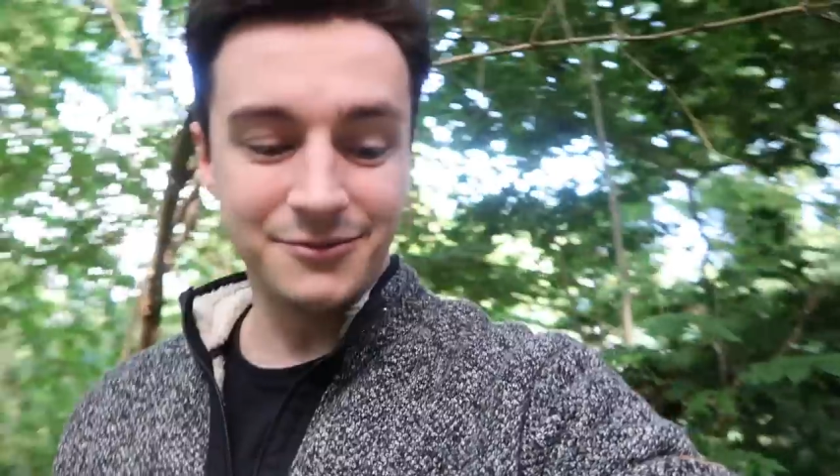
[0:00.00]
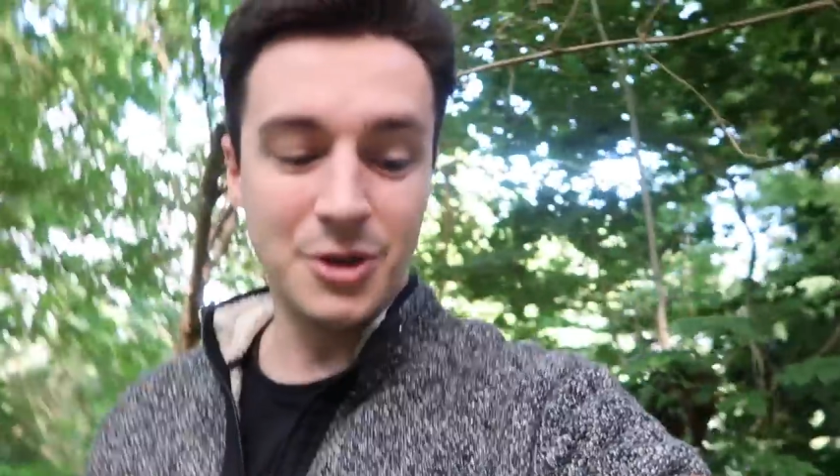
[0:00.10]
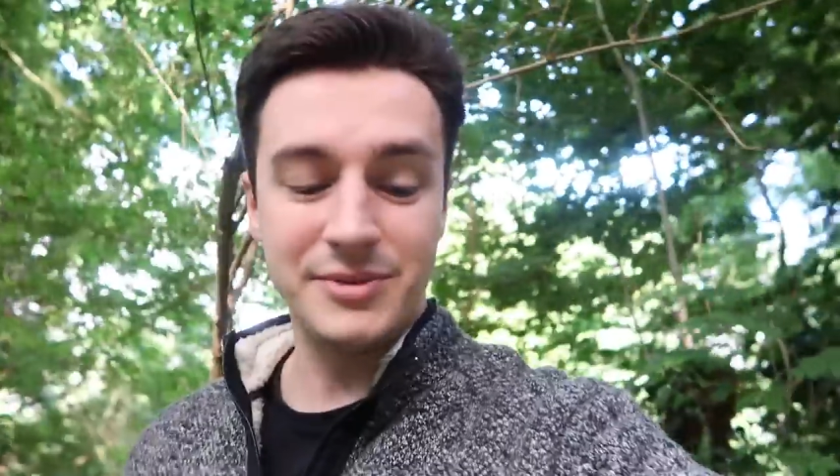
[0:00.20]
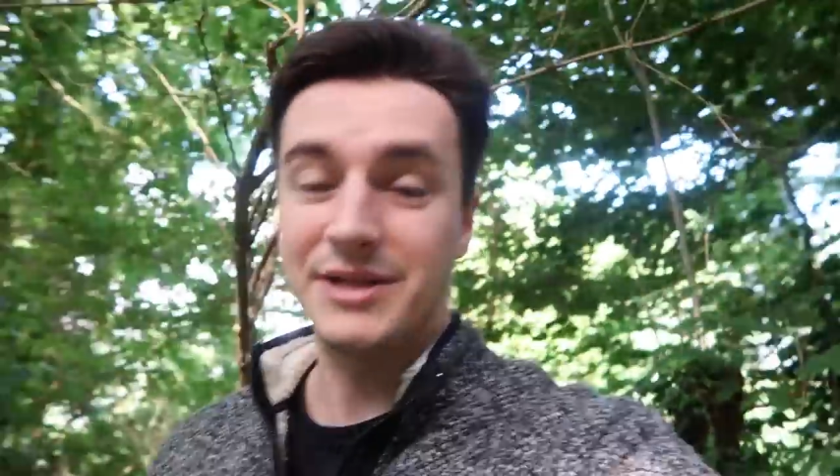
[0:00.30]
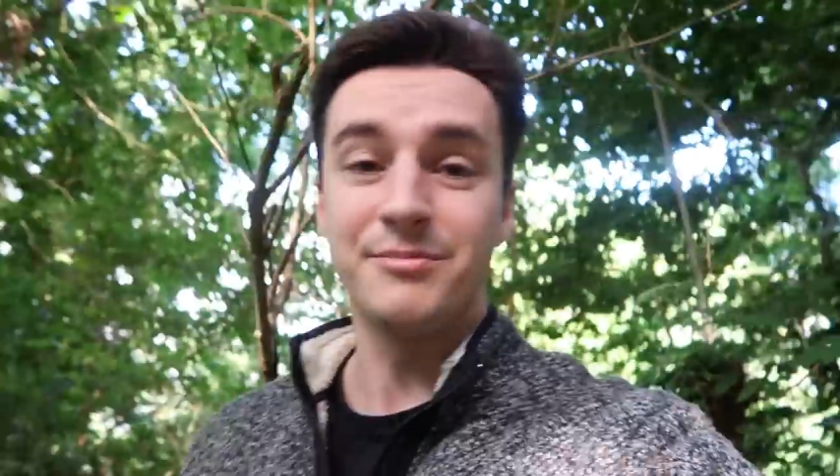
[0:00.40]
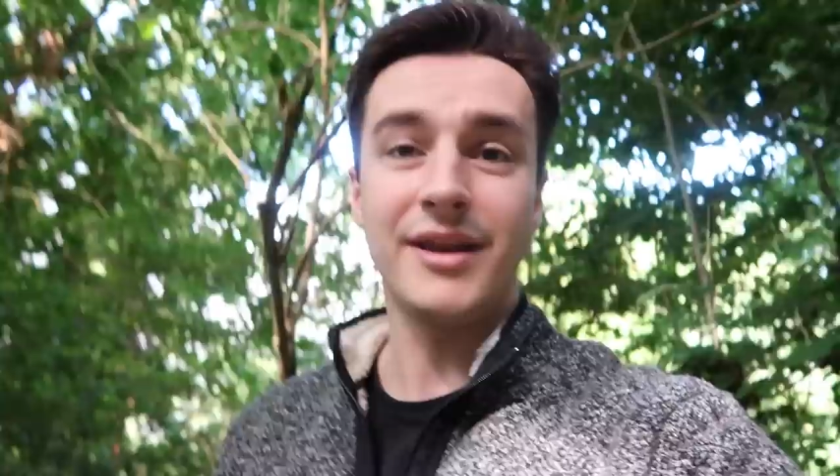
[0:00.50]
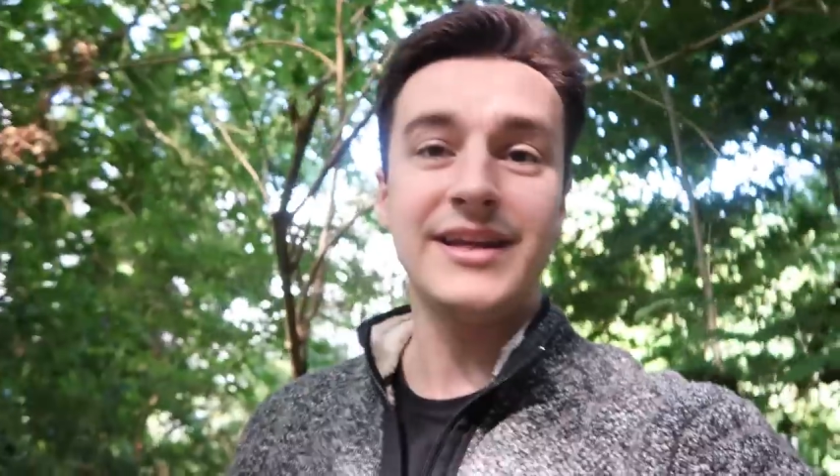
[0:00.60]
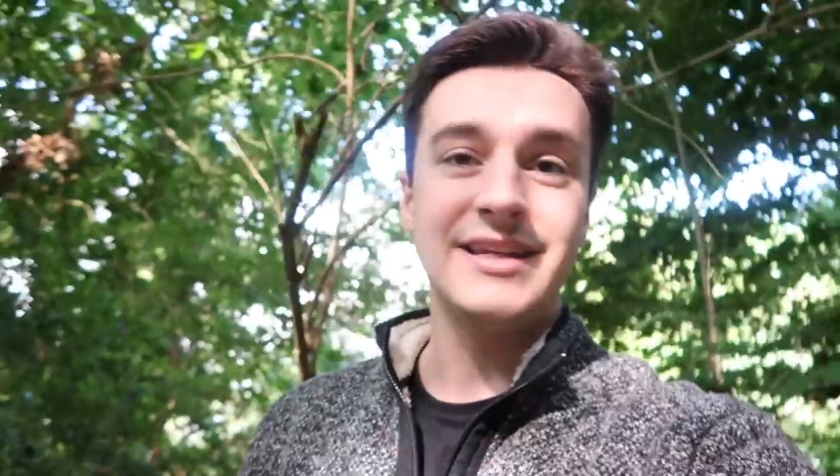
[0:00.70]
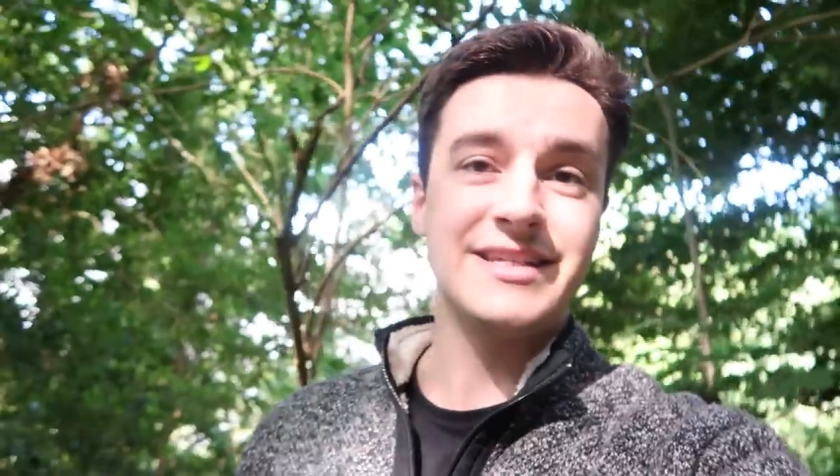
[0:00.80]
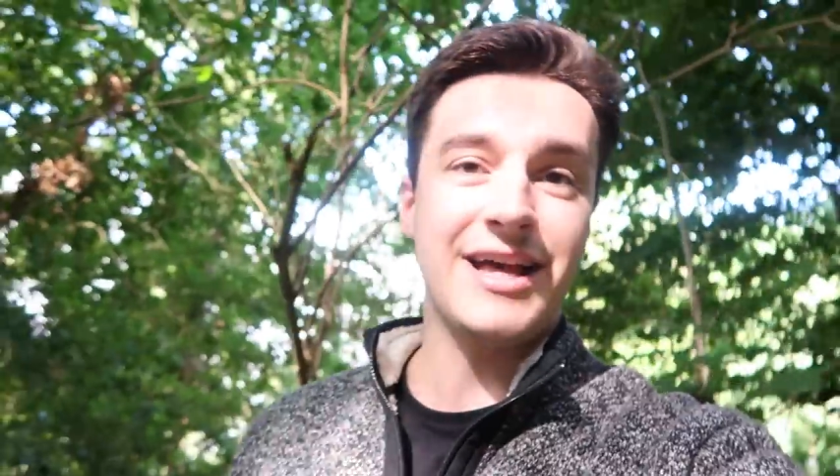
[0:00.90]
We'll be
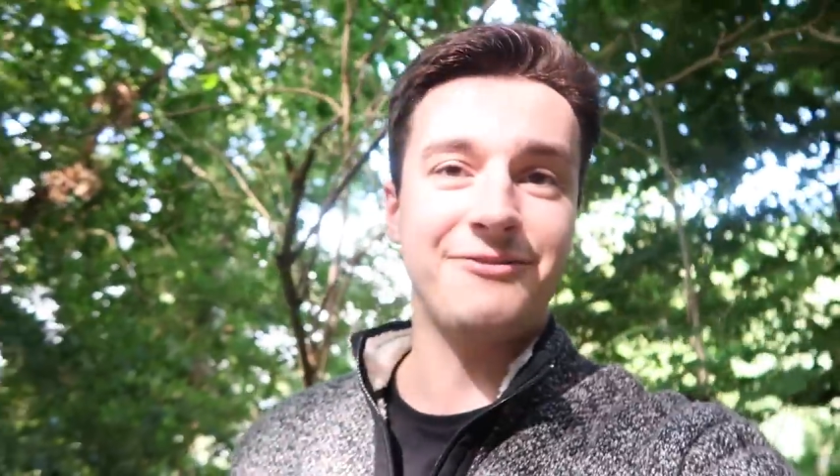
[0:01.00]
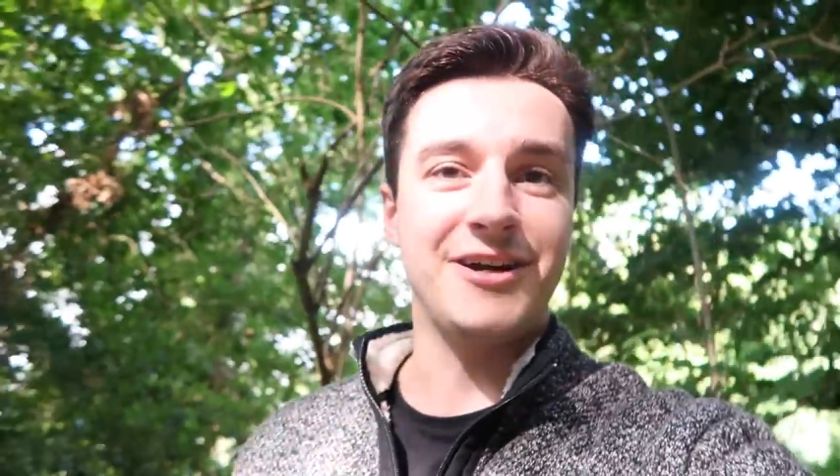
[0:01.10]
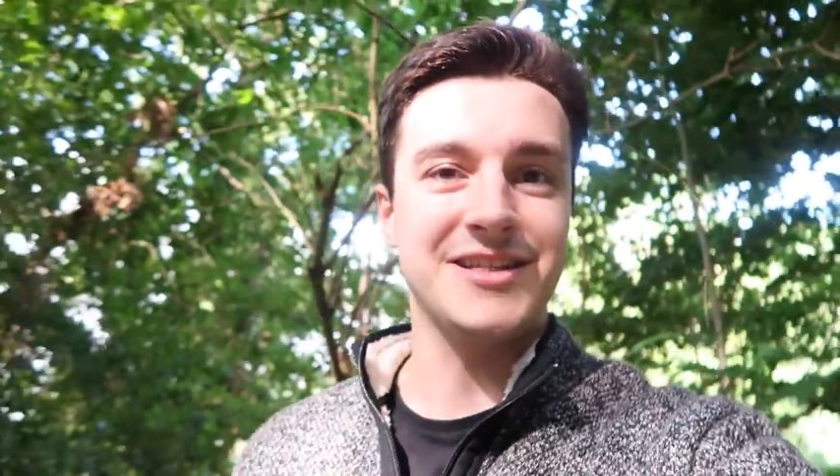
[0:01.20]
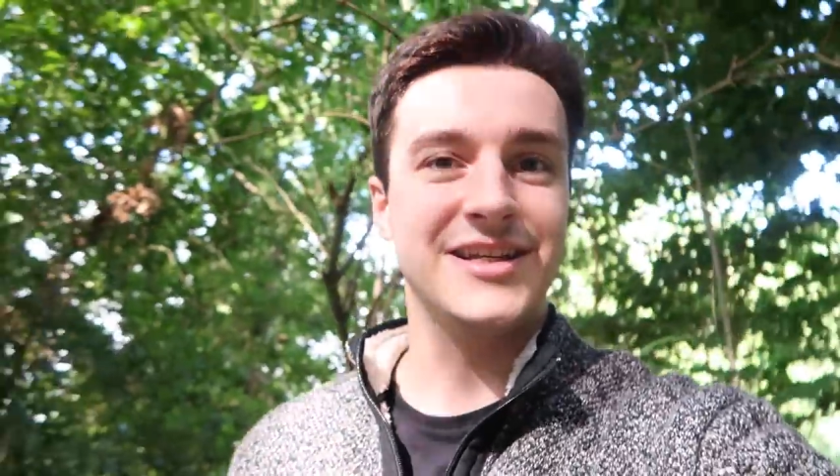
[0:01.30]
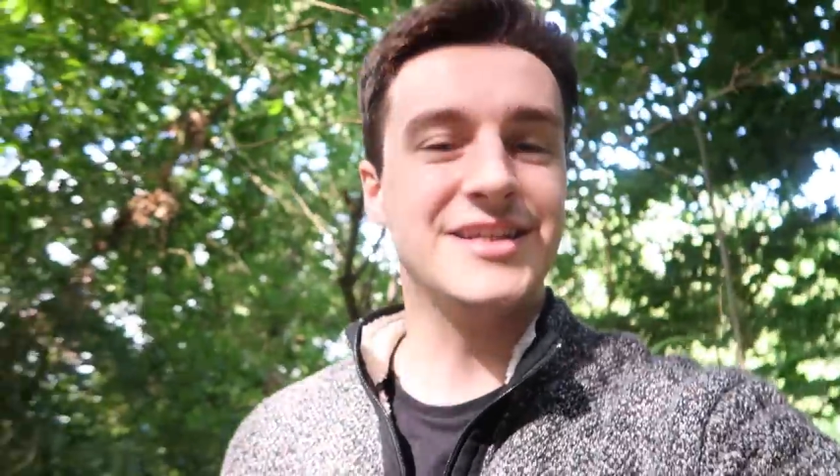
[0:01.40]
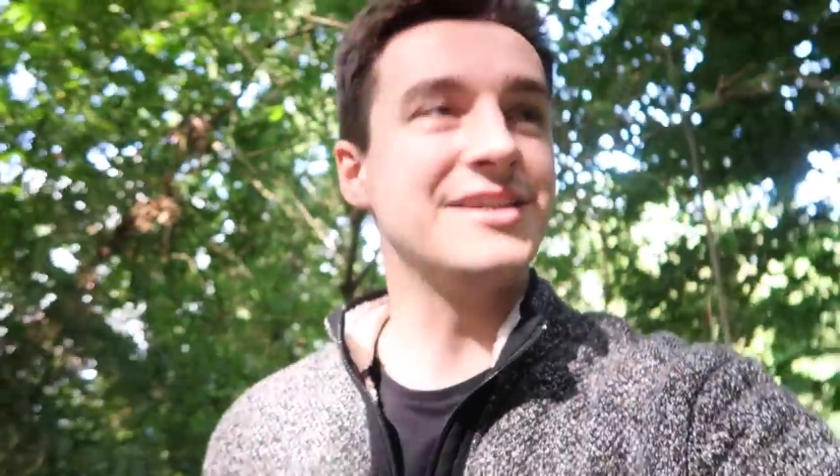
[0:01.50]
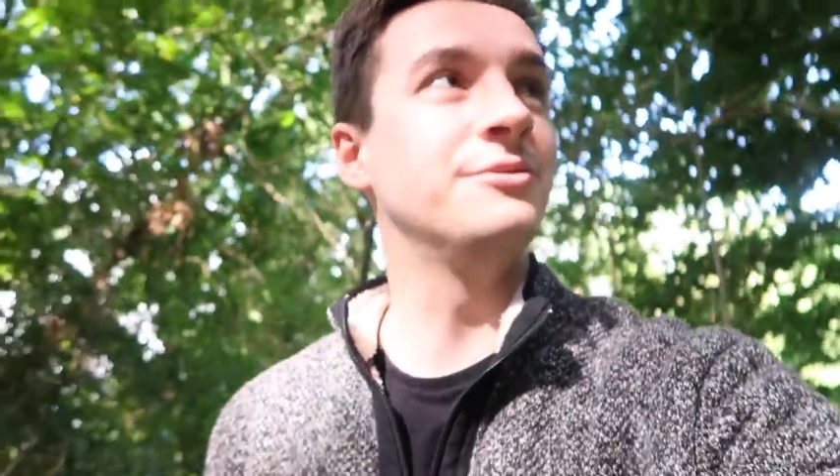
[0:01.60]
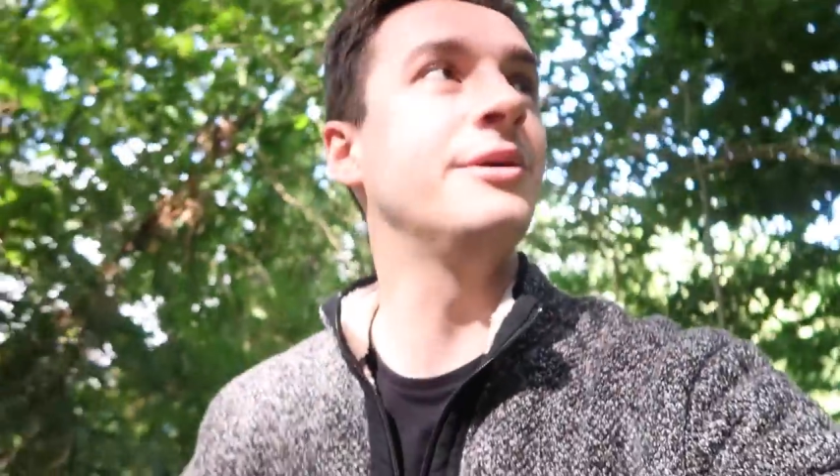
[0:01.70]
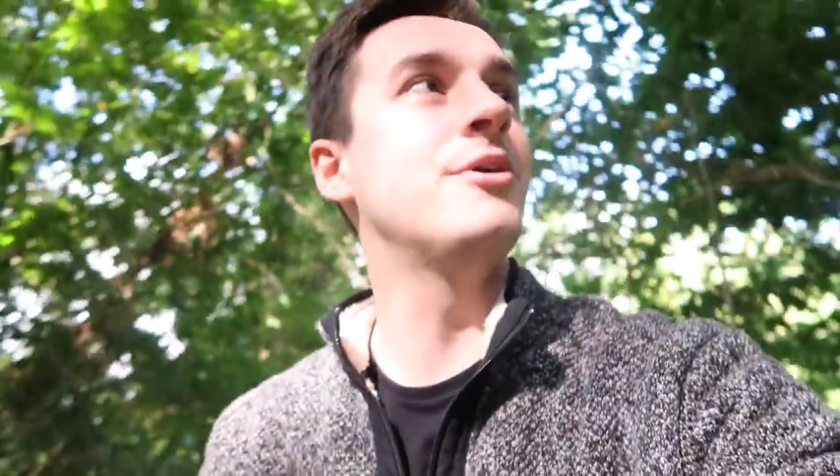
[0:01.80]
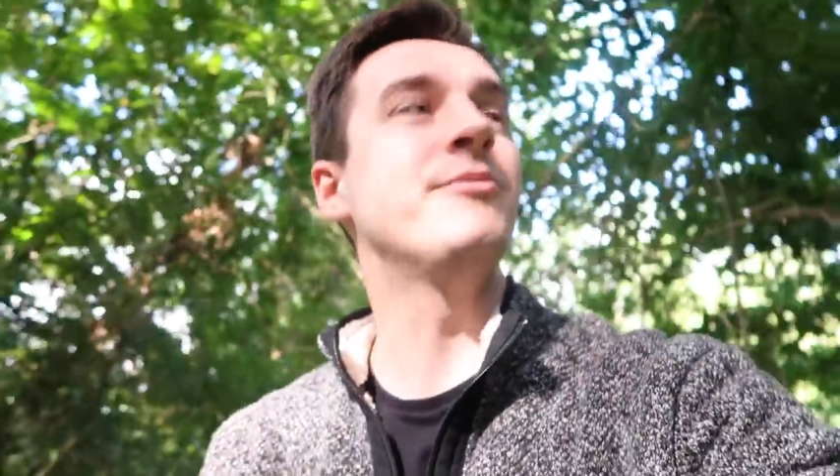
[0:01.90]
completely
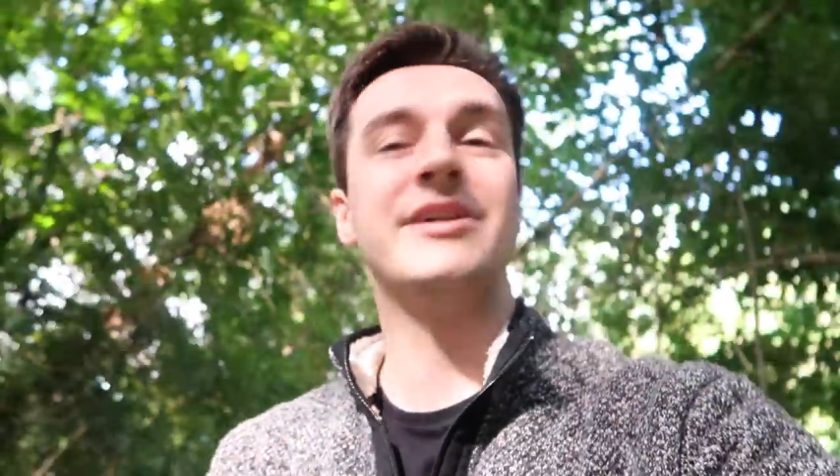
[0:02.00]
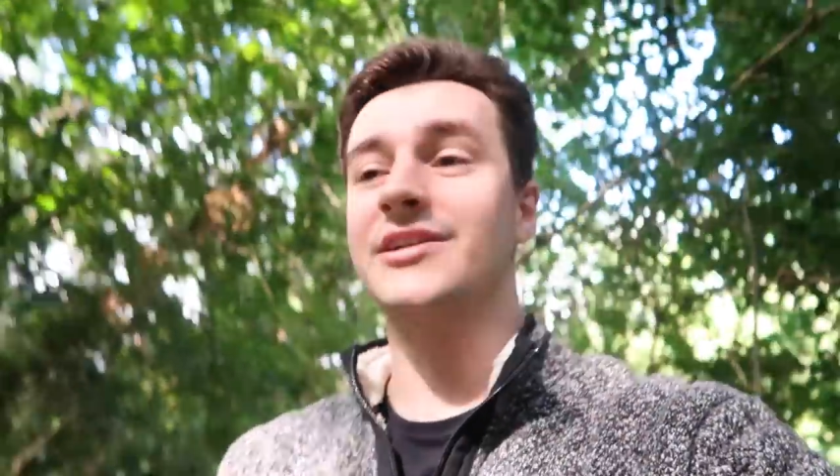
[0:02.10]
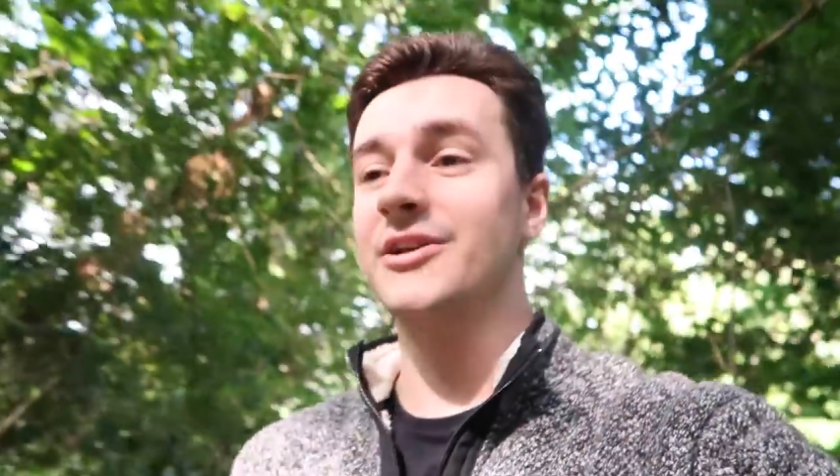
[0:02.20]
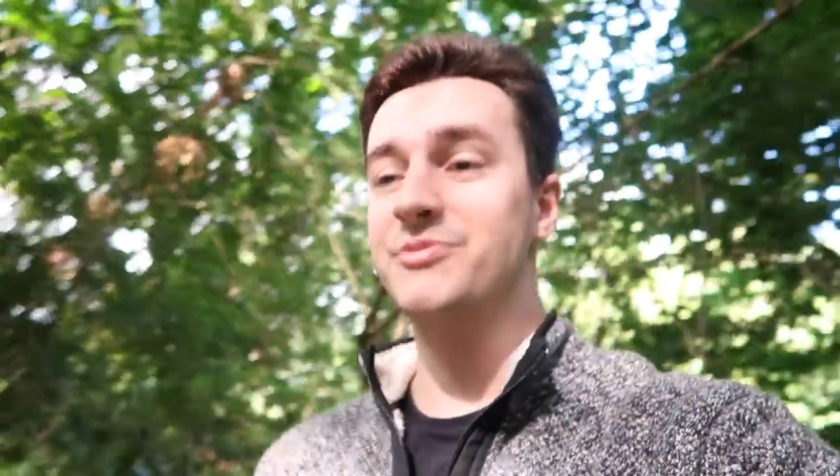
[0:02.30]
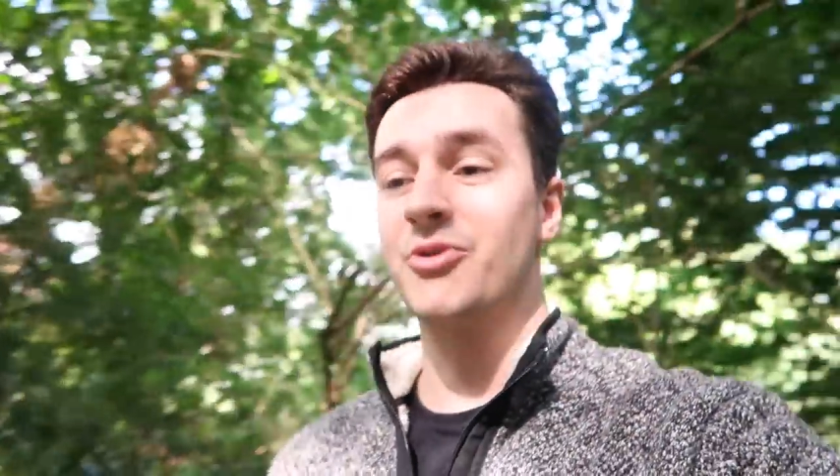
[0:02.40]
self-isolating. We won't be in close